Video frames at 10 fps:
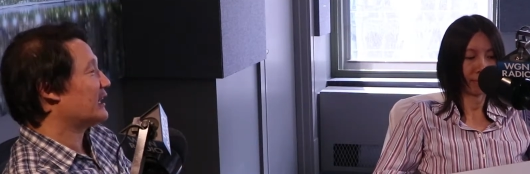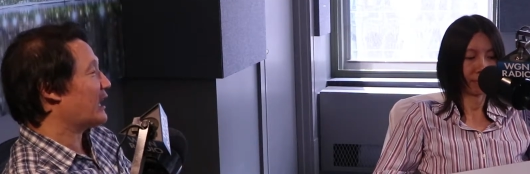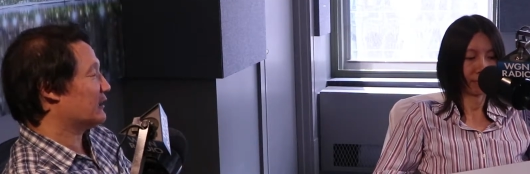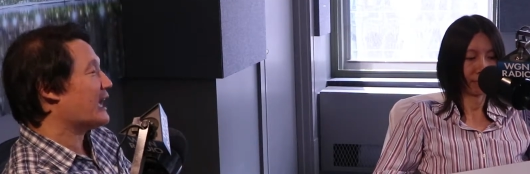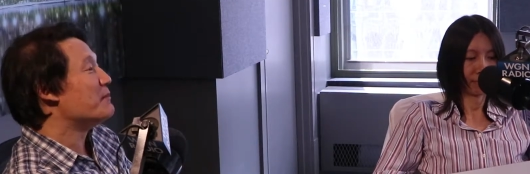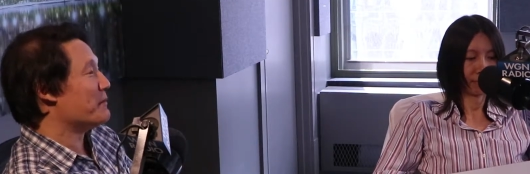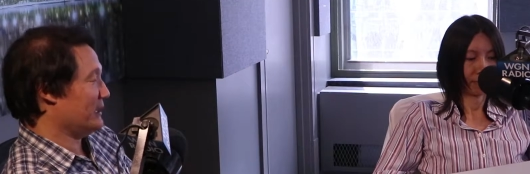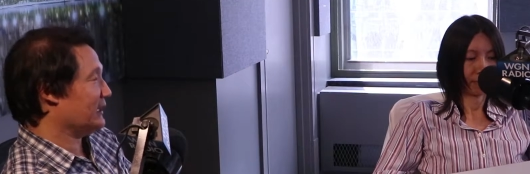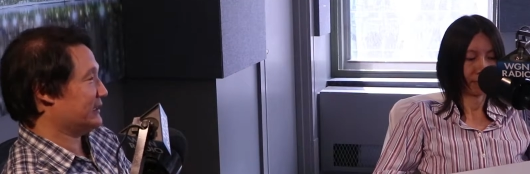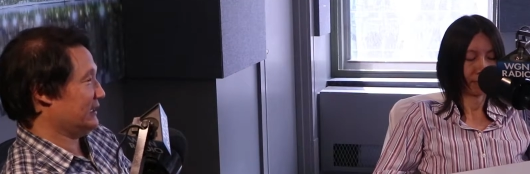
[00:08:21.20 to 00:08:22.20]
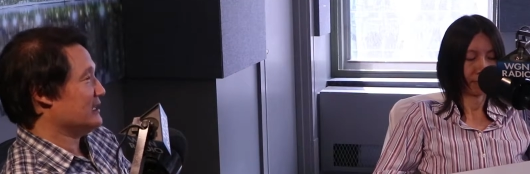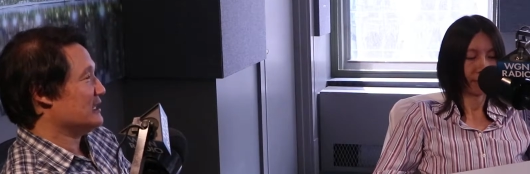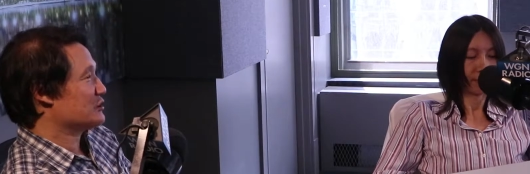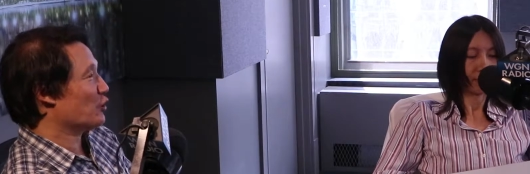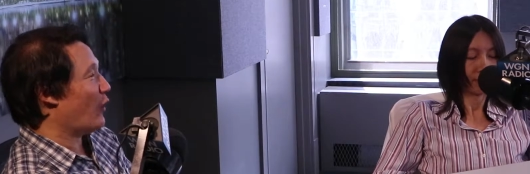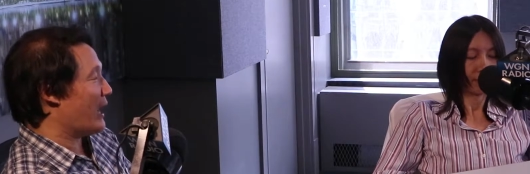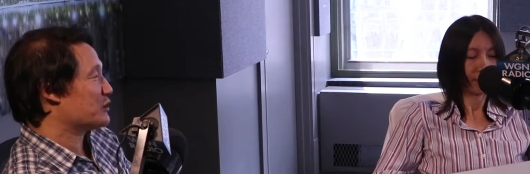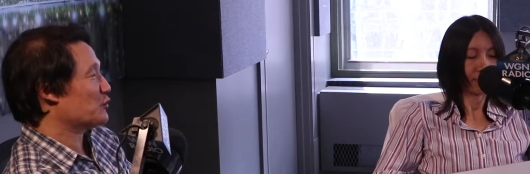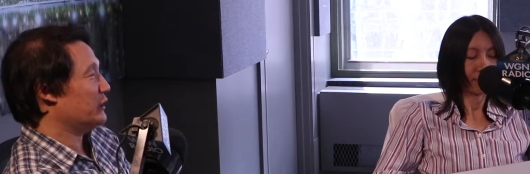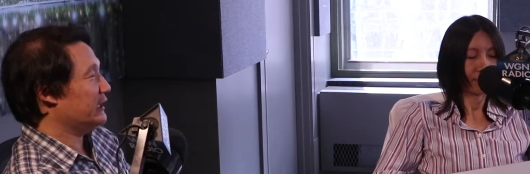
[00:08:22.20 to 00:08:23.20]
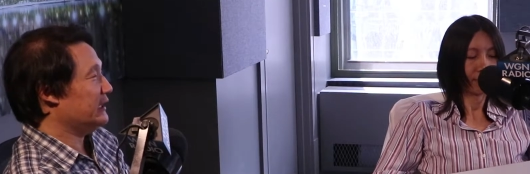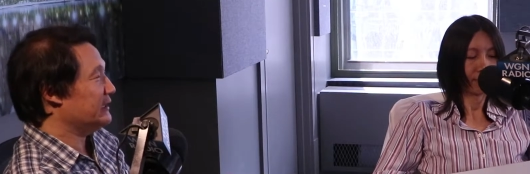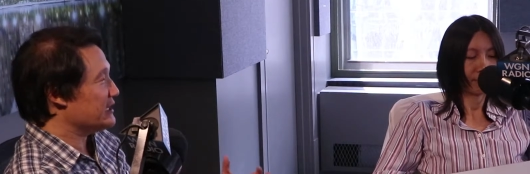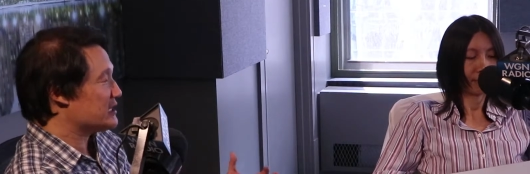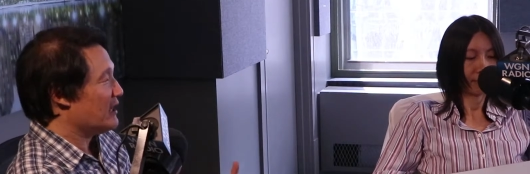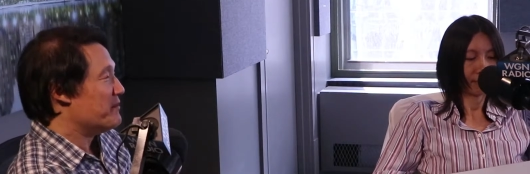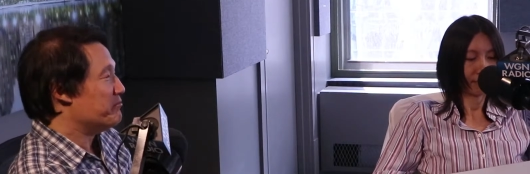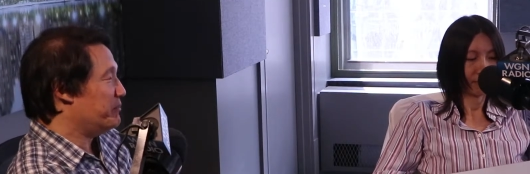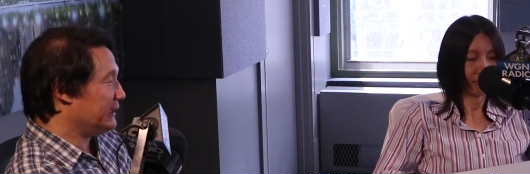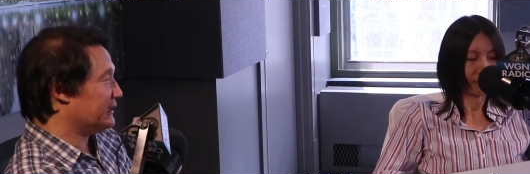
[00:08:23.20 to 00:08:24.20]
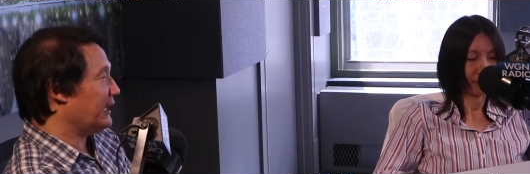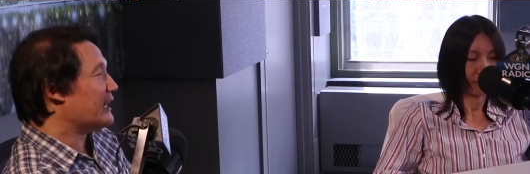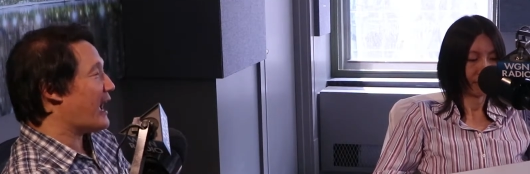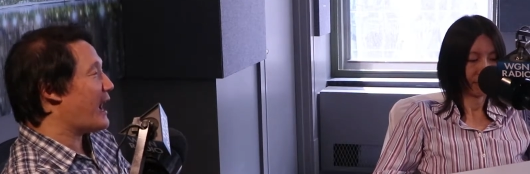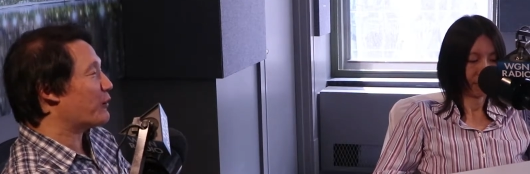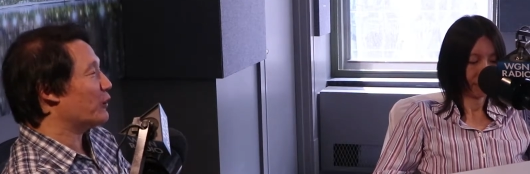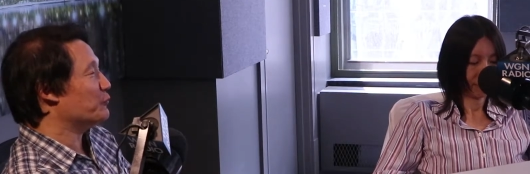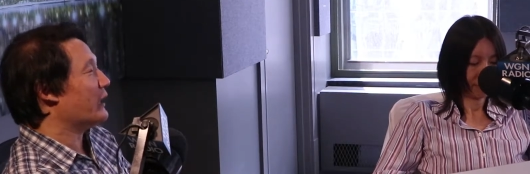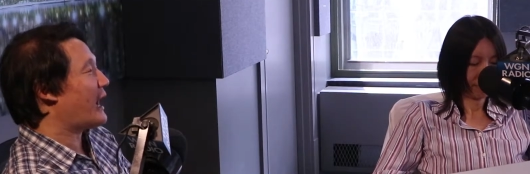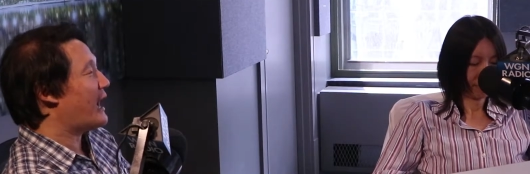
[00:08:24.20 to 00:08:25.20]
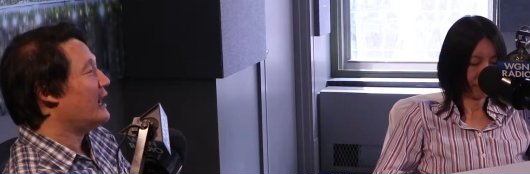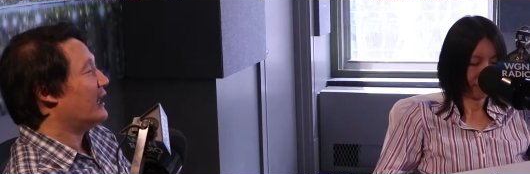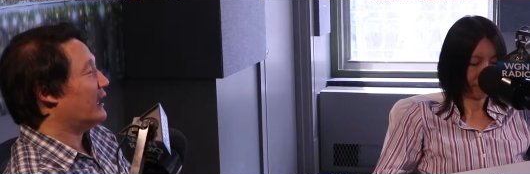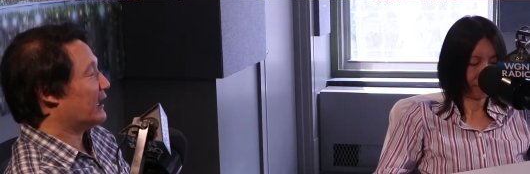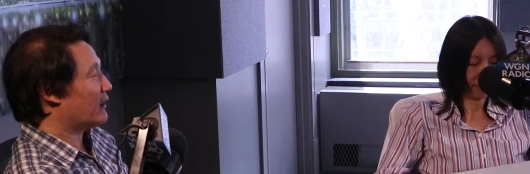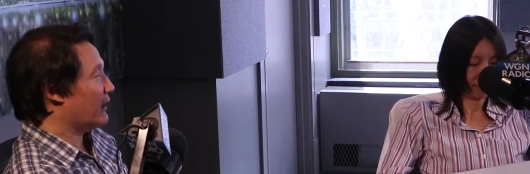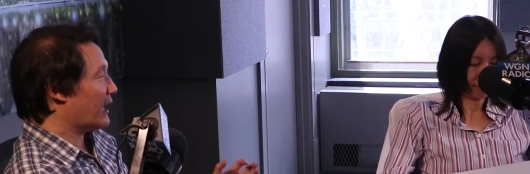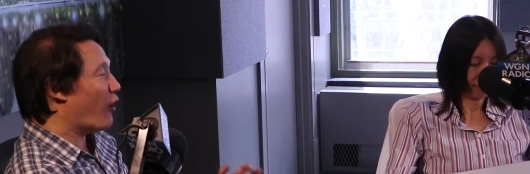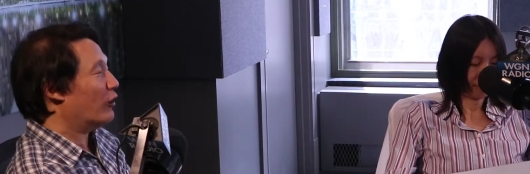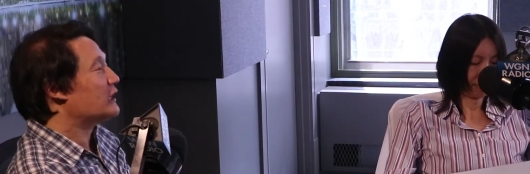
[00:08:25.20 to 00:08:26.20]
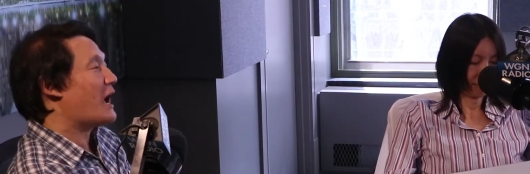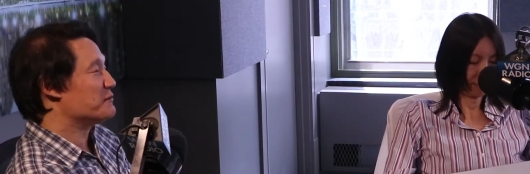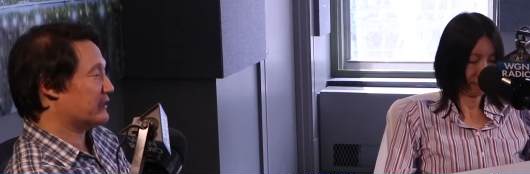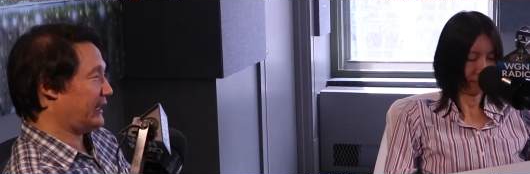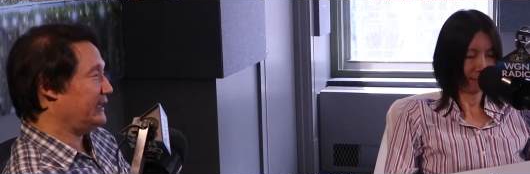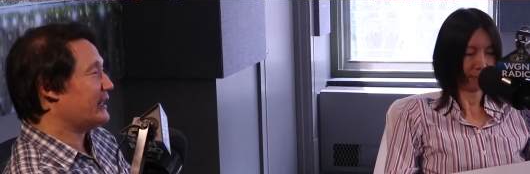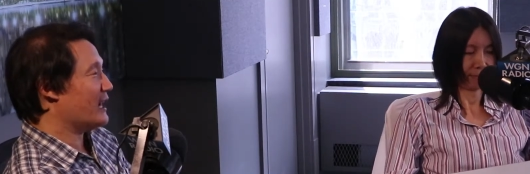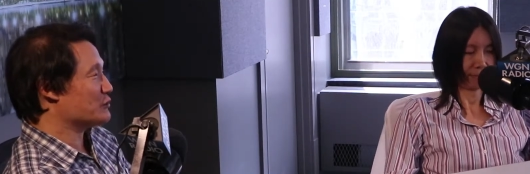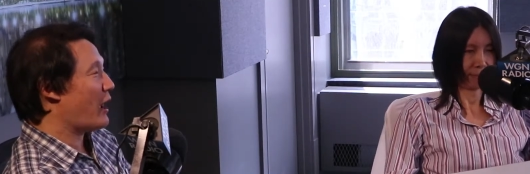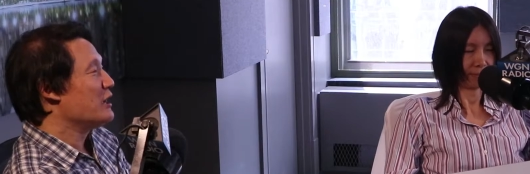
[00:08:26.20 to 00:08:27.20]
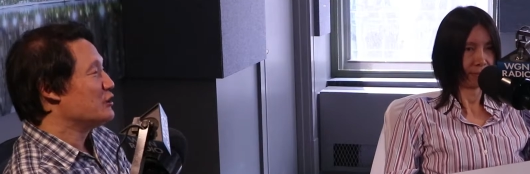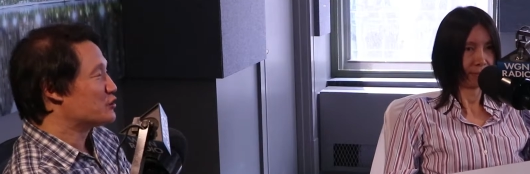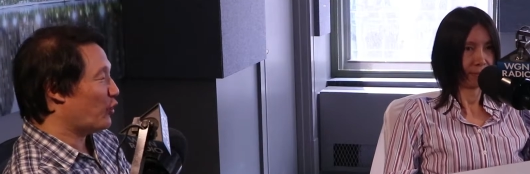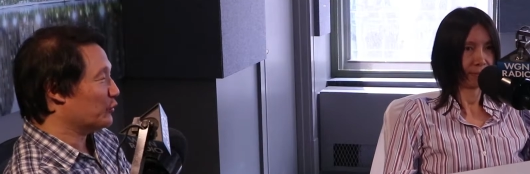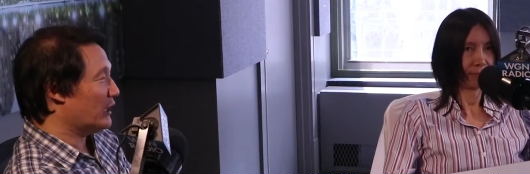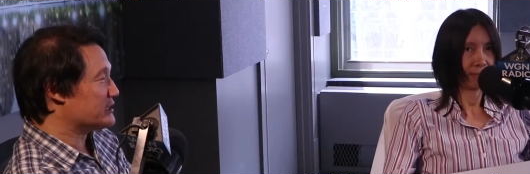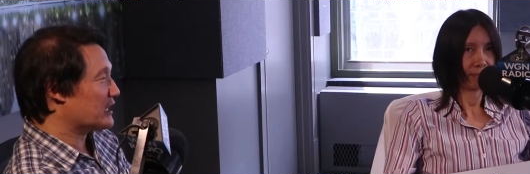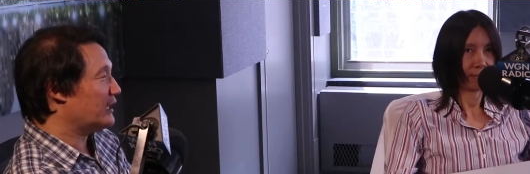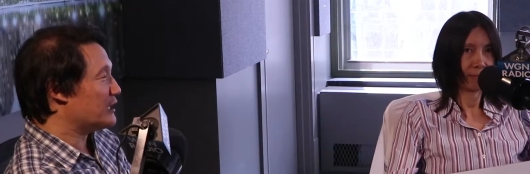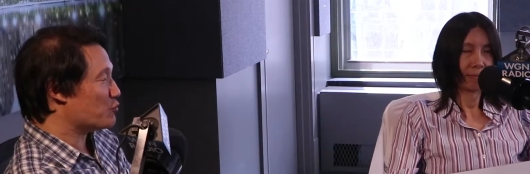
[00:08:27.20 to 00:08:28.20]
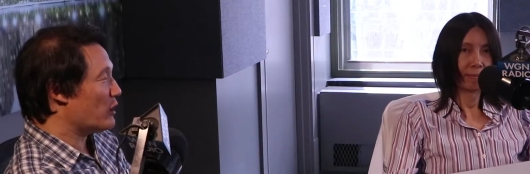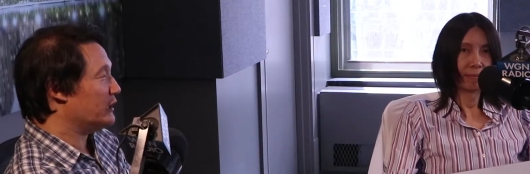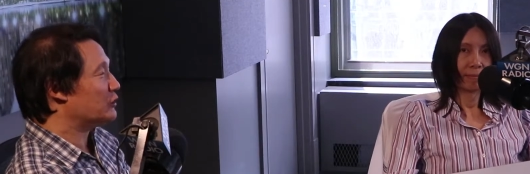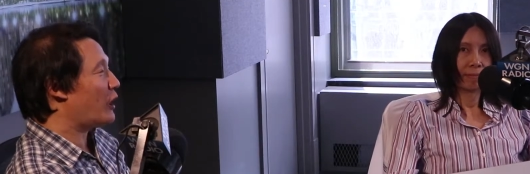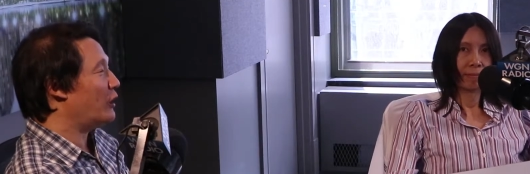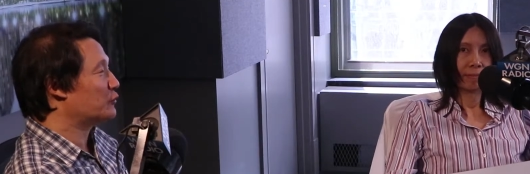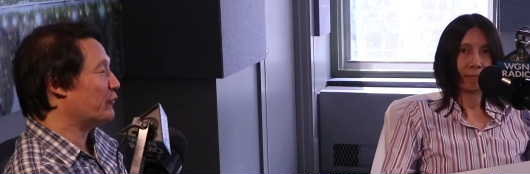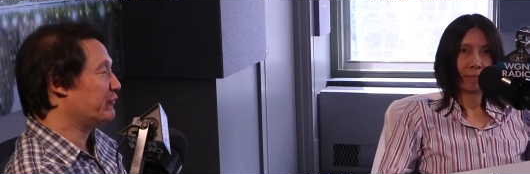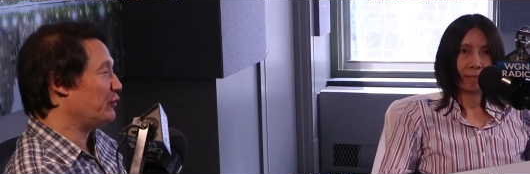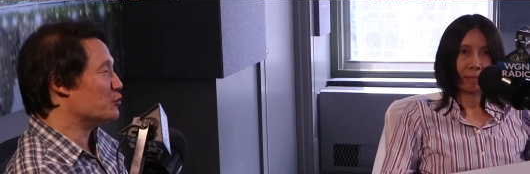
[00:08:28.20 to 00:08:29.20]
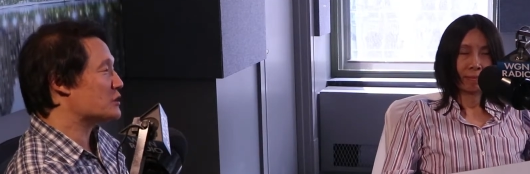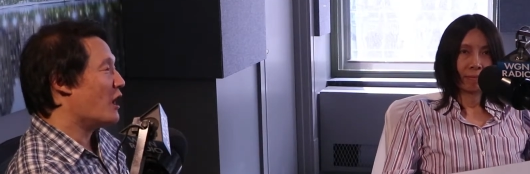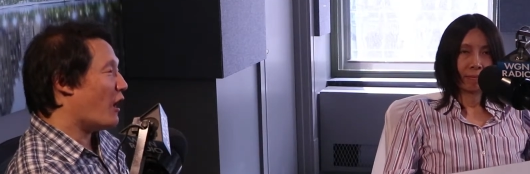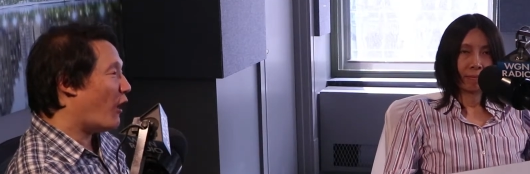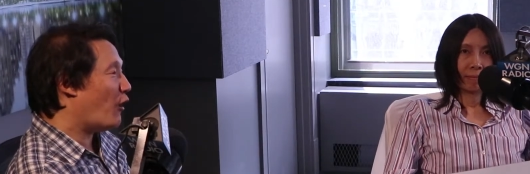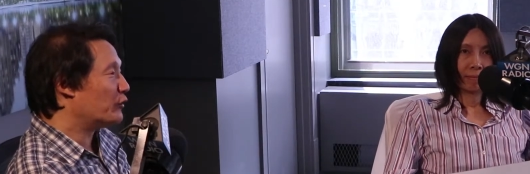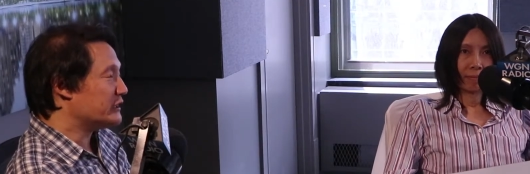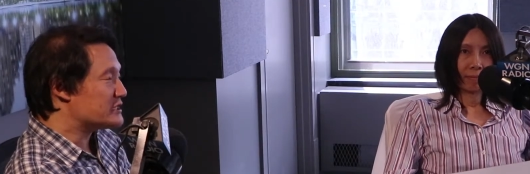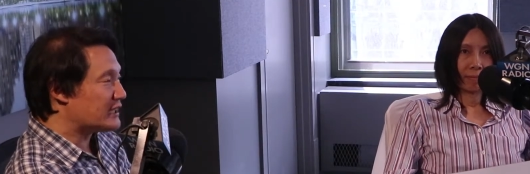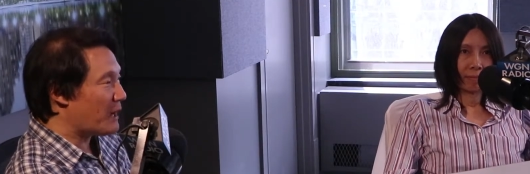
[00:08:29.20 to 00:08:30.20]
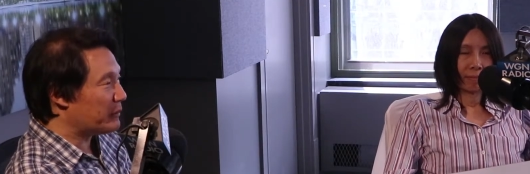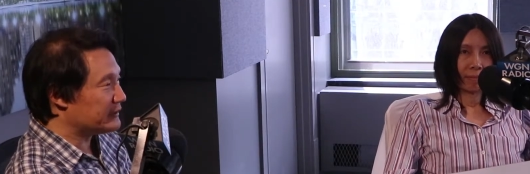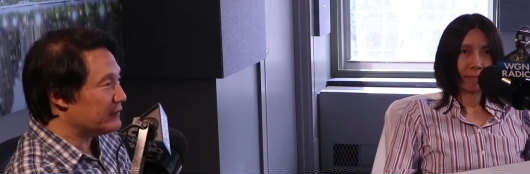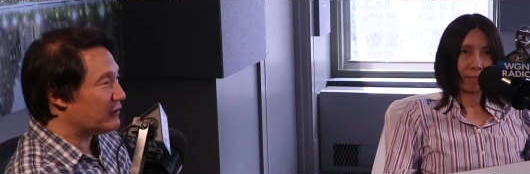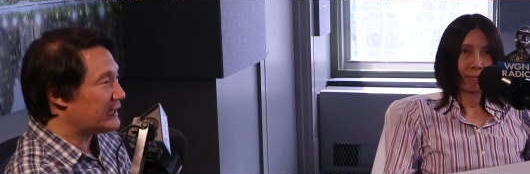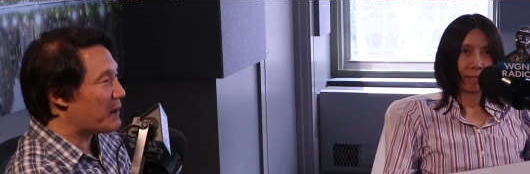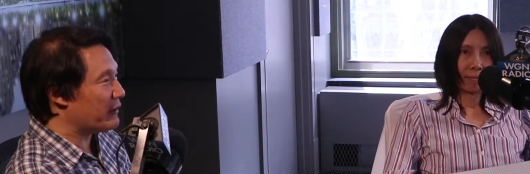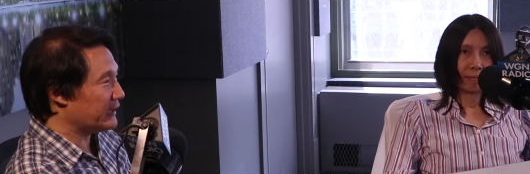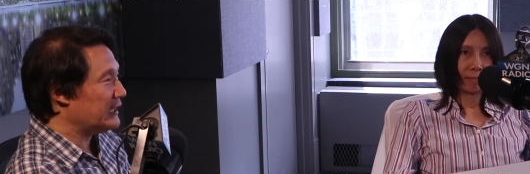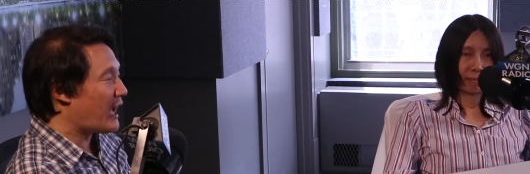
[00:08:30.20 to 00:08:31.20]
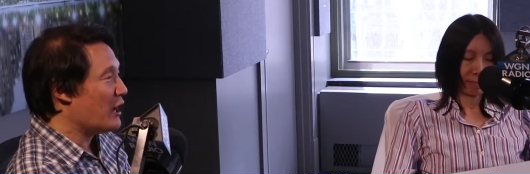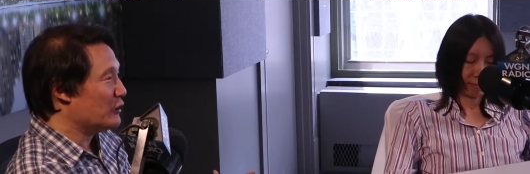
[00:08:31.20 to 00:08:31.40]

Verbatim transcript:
Speaker 1: kind of capability. So actually, in this big data era, we have collect all types of data, right? So the challenge really to fuse all these different type of data